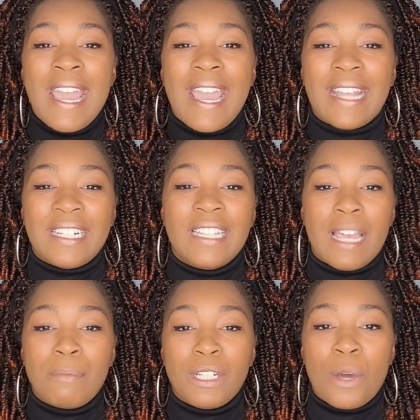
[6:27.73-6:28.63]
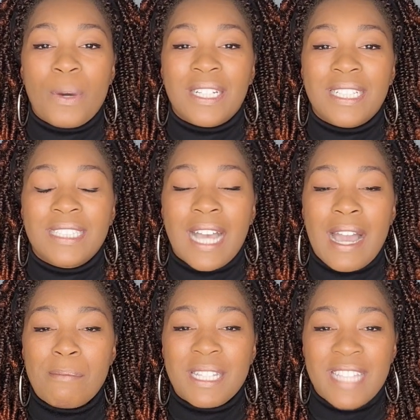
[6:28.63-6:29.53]
and to let me know a good
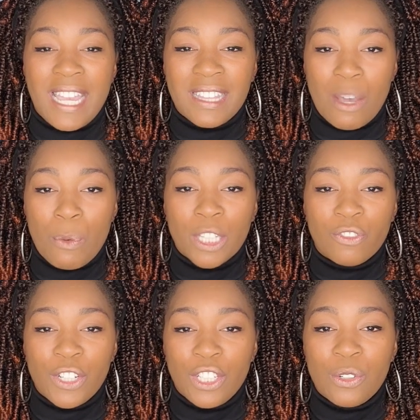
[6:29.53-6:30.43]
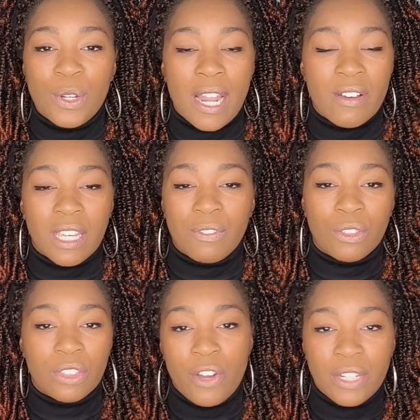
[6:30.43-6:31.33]
time and date that works for you. And I'll give
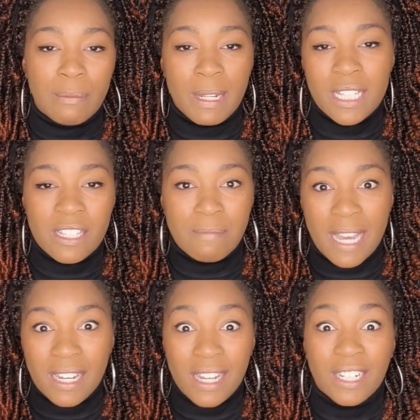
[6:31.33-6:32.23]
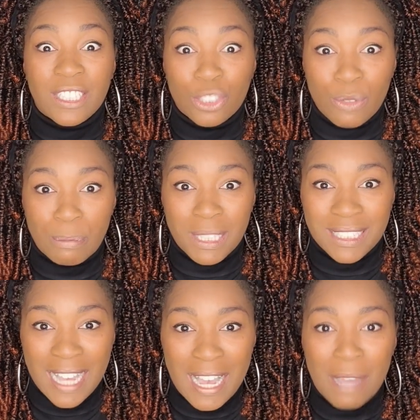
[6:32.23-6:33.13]
you 30 minutes of my uninterrupted
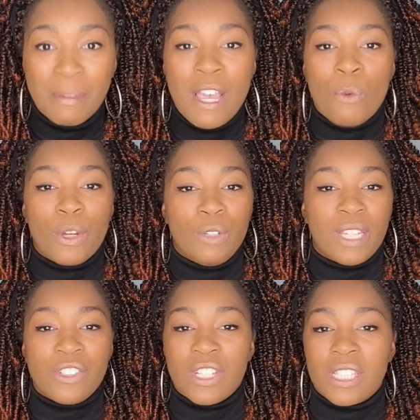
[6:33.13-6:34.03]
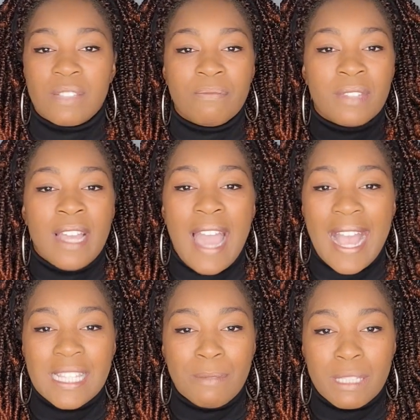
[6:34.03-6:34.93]
time where you can just
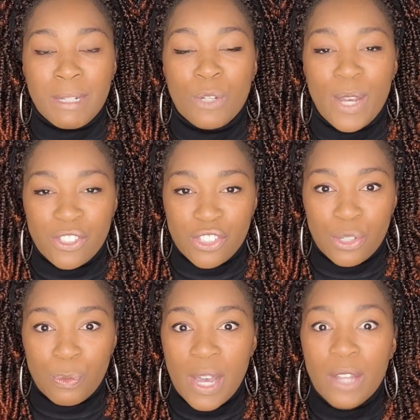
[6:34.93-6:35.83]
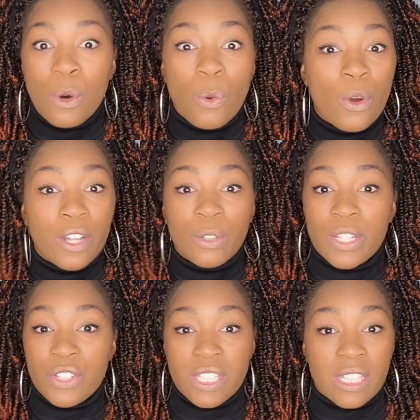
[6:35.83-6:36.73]
ask me as many questions you want, or you
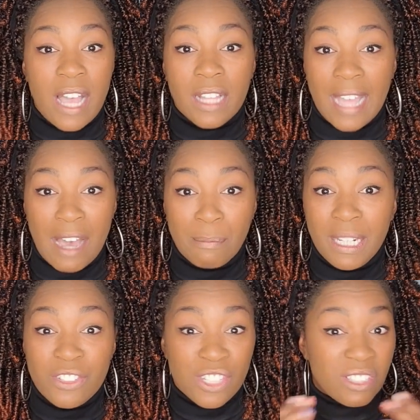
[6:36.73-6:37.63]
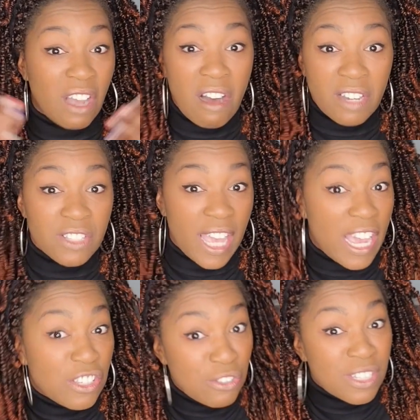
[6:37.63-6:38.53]
can just allow me to just talk, because
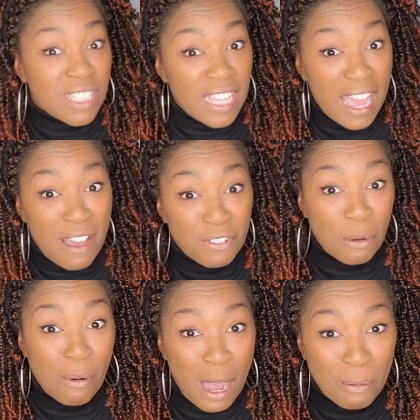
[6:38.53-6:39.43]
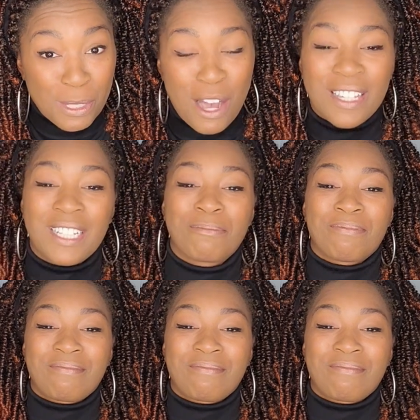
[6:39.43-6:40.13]
as you can see, I have no problem talking.